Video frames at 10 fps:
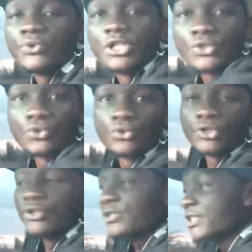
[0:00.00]
you want to do
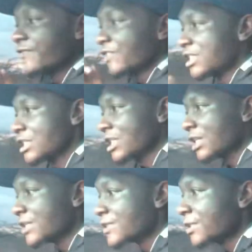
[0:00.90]
with your
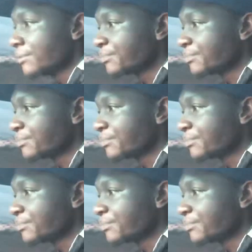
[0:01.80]
CVT is